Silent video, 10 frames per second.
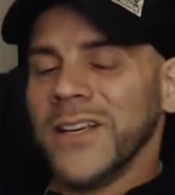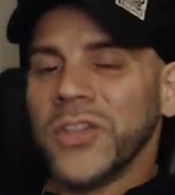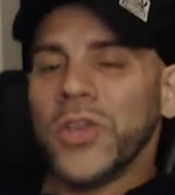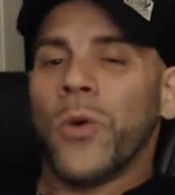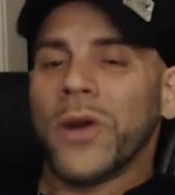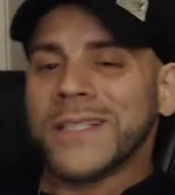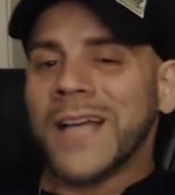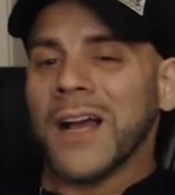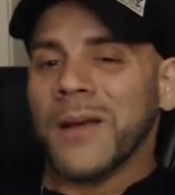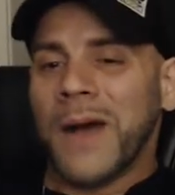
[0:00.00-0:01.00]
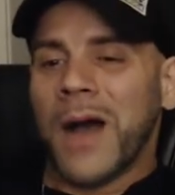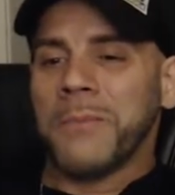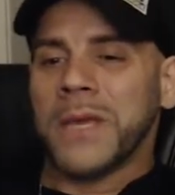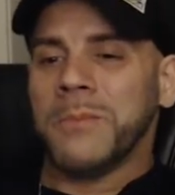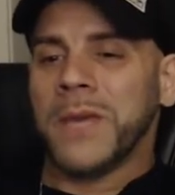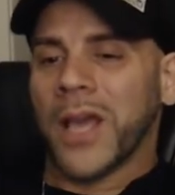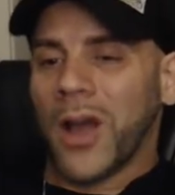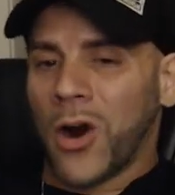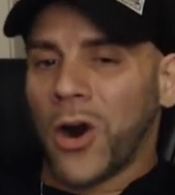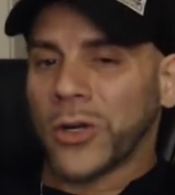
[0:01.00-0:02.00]
You want to talk about me being a
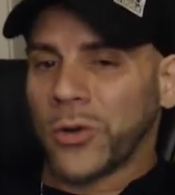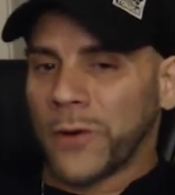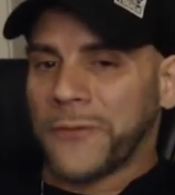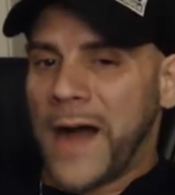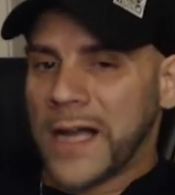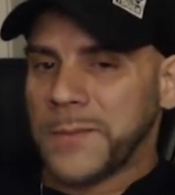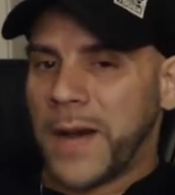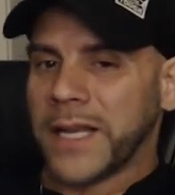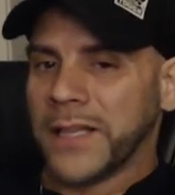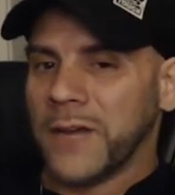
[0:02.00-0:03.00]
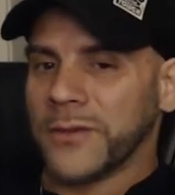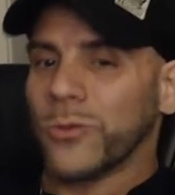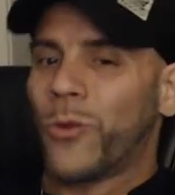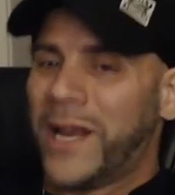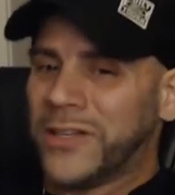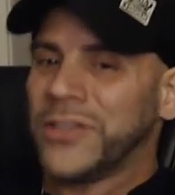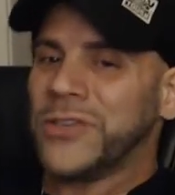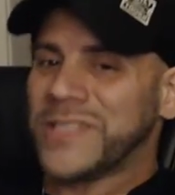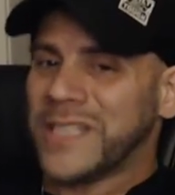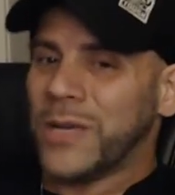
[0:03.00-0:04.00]
hardcore Fox body lover? Wait till
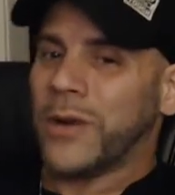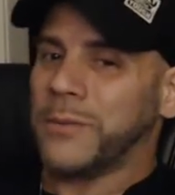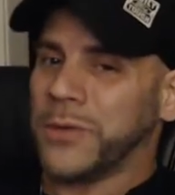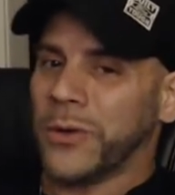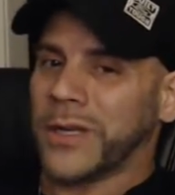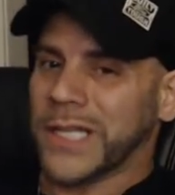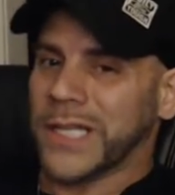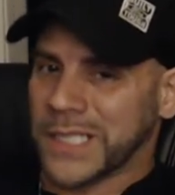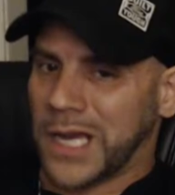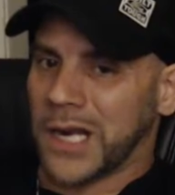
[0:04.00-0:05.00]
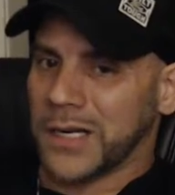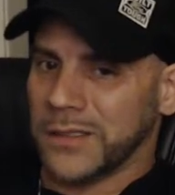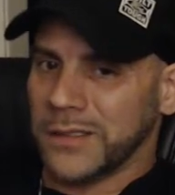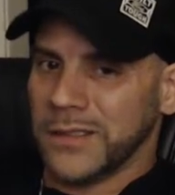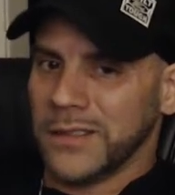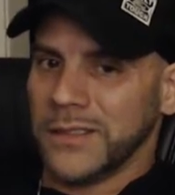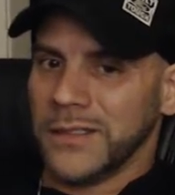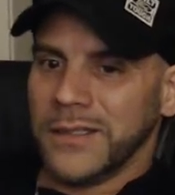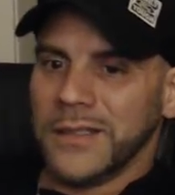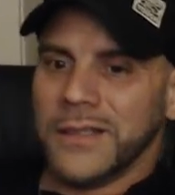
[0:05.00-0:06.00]
you see what I'm doing to this card.
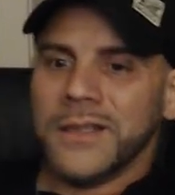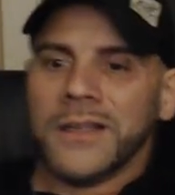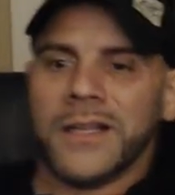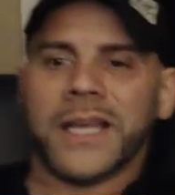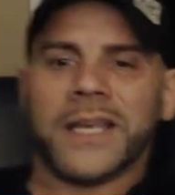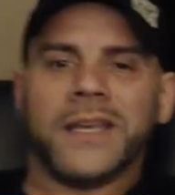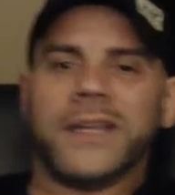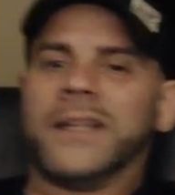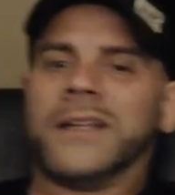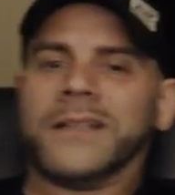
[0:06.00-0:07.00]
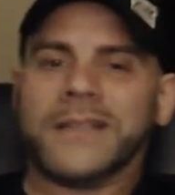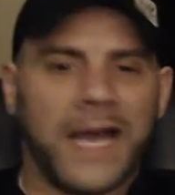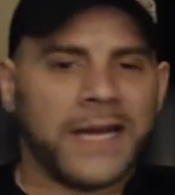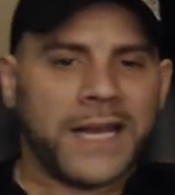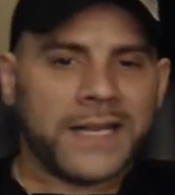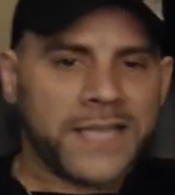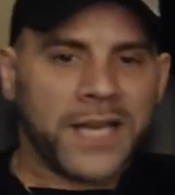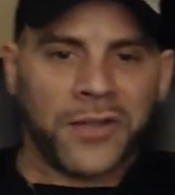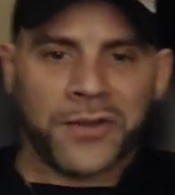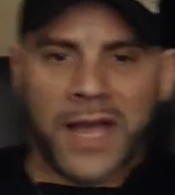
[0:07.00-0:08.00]
Like, nine out of
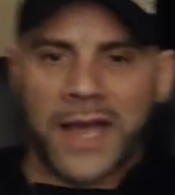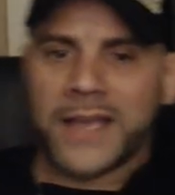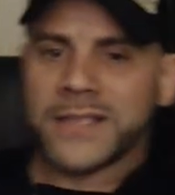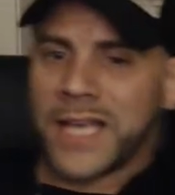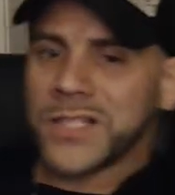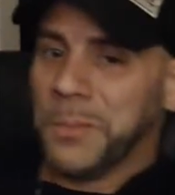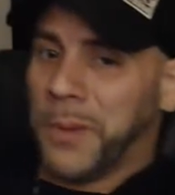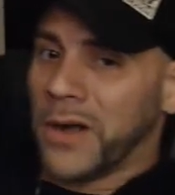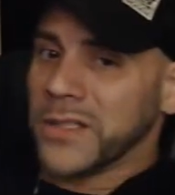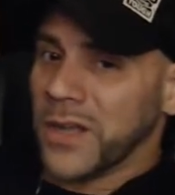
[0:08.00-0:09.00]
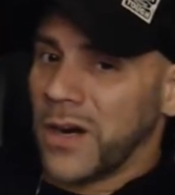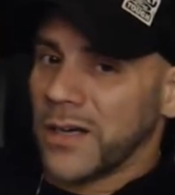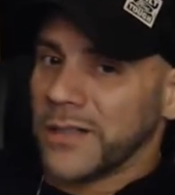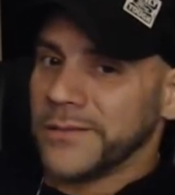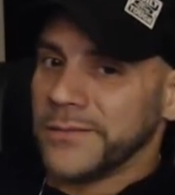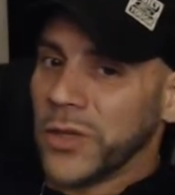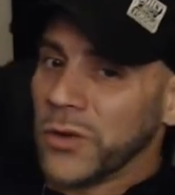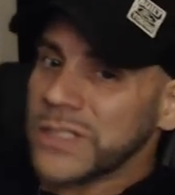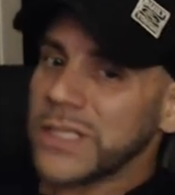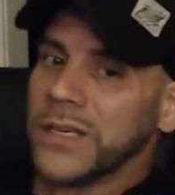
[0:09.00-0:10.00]
10 other guys, that's a parts car.
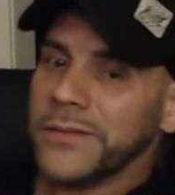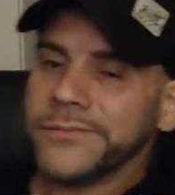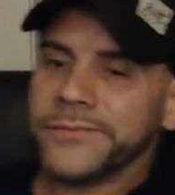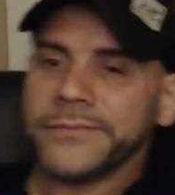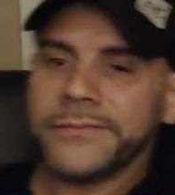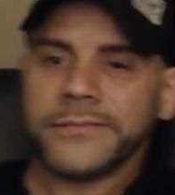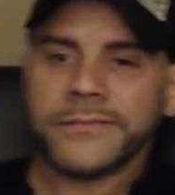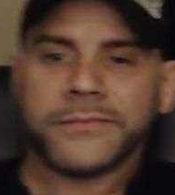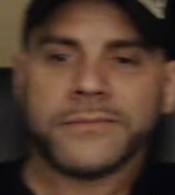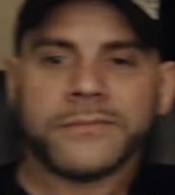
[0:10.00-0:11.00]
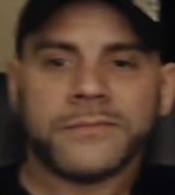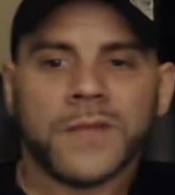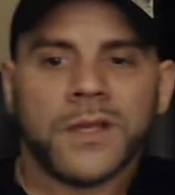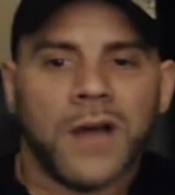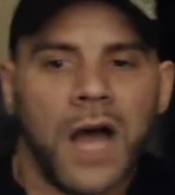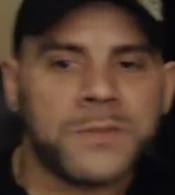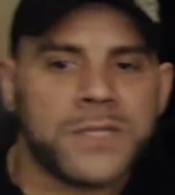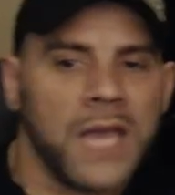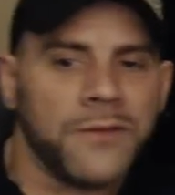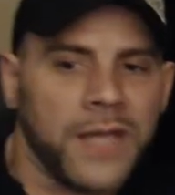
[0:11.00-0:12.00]
You'll see. I'm
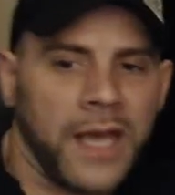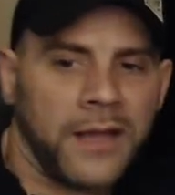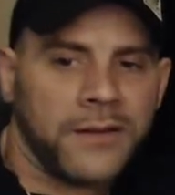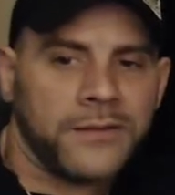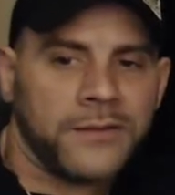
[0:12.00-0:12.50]
saving that.